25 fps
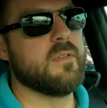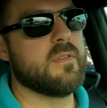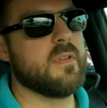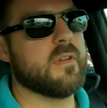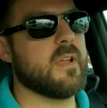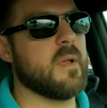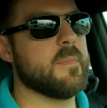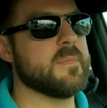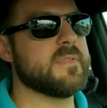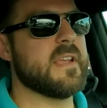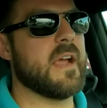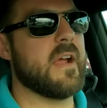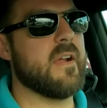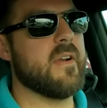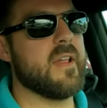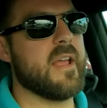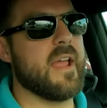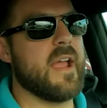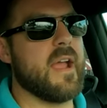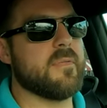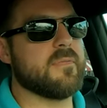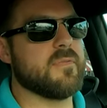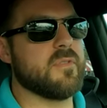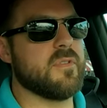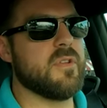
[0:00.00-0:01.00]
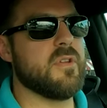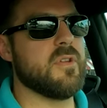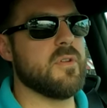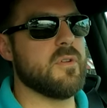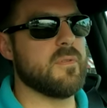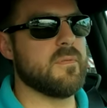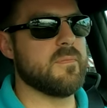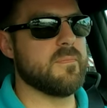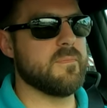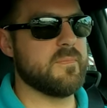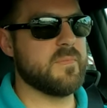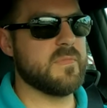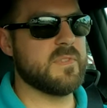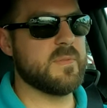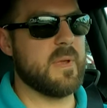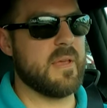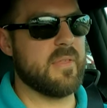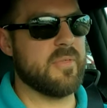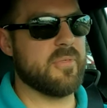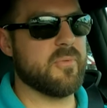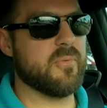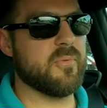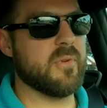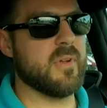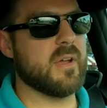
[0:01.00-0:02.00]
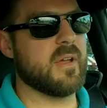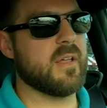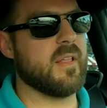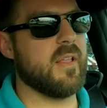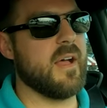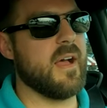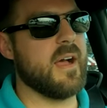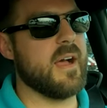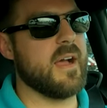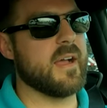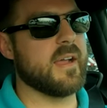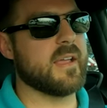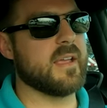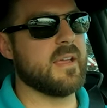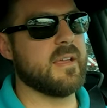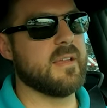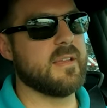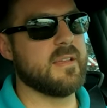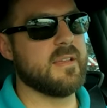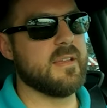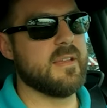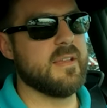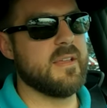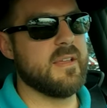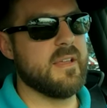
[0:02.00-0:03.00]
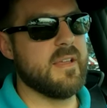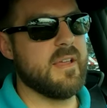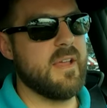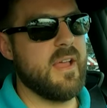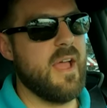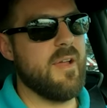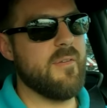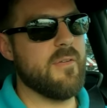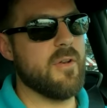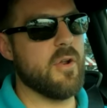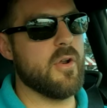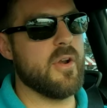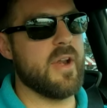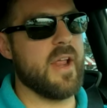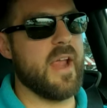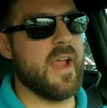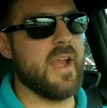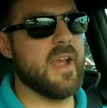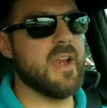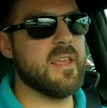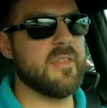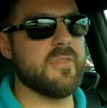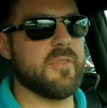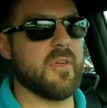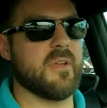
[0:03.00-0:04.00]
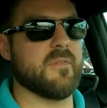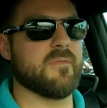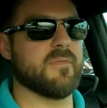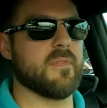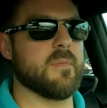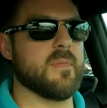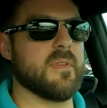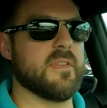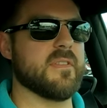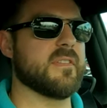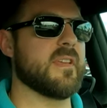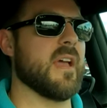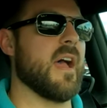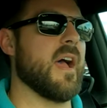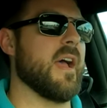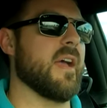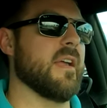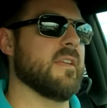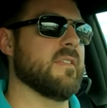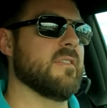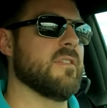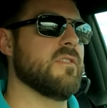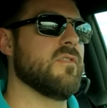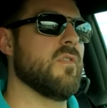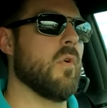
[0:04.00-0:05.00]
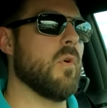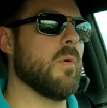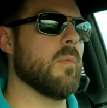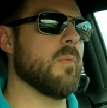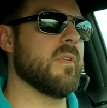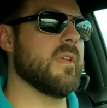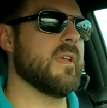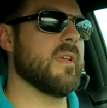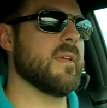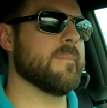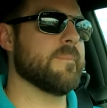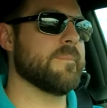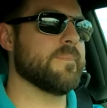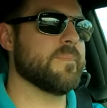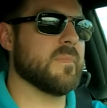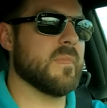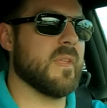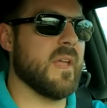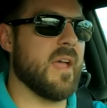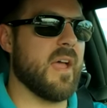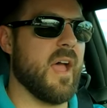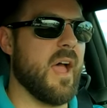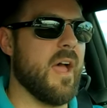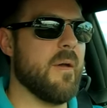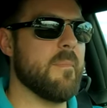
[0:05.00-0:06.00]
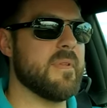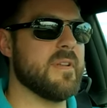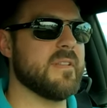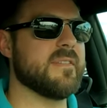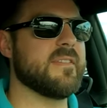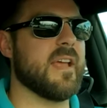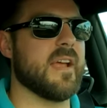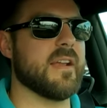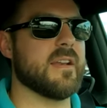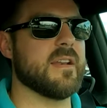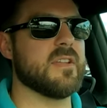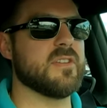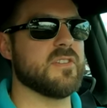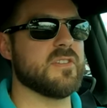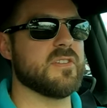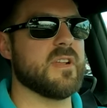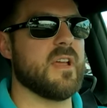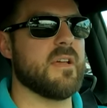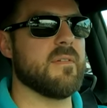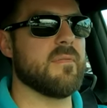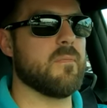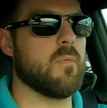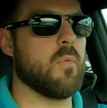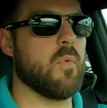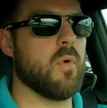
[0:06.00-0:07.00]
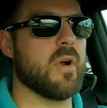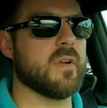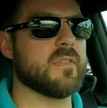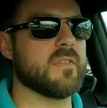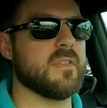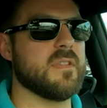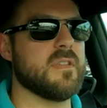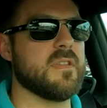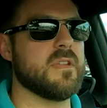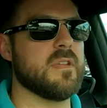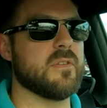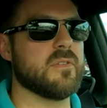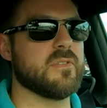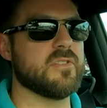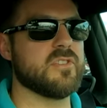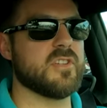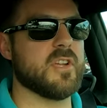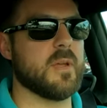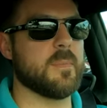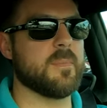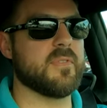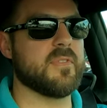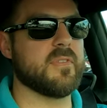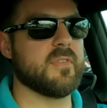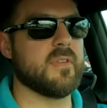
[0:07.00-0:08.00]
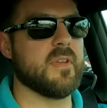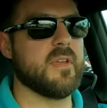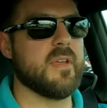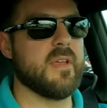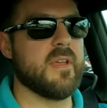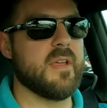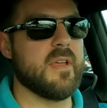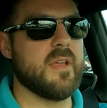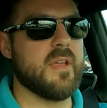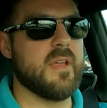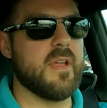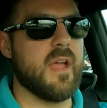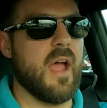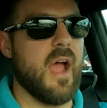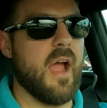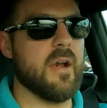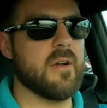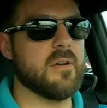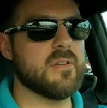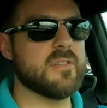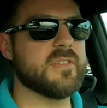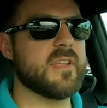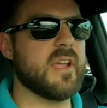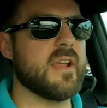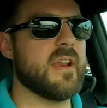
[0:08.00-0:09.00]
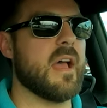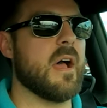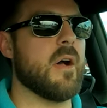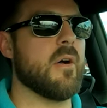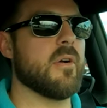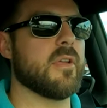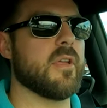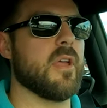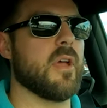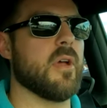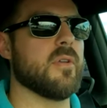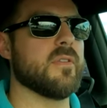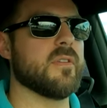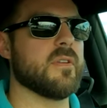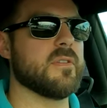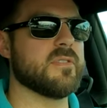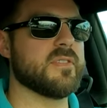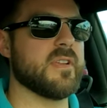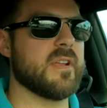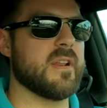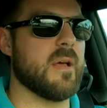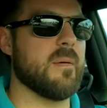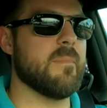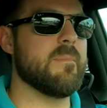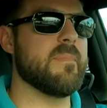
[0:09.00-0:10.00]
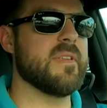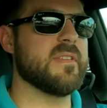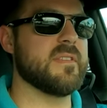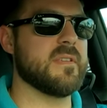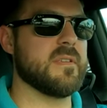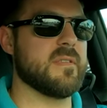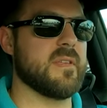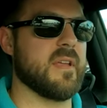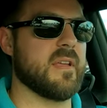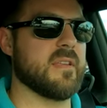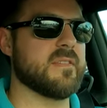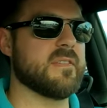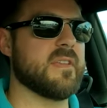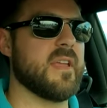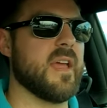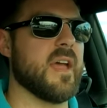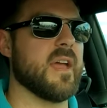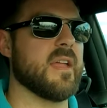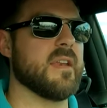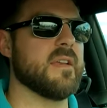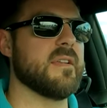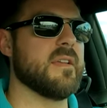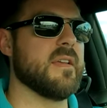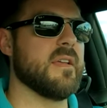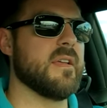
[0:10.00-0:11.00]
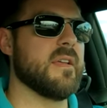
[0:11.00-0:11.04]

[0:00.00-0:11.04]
So come Saturday afternoon, it's about three o'clock. I haven't heard anything from these guys. Normally, I've been a technician. I've worked in dealerships. I understand how it goes. I understand how busy things get.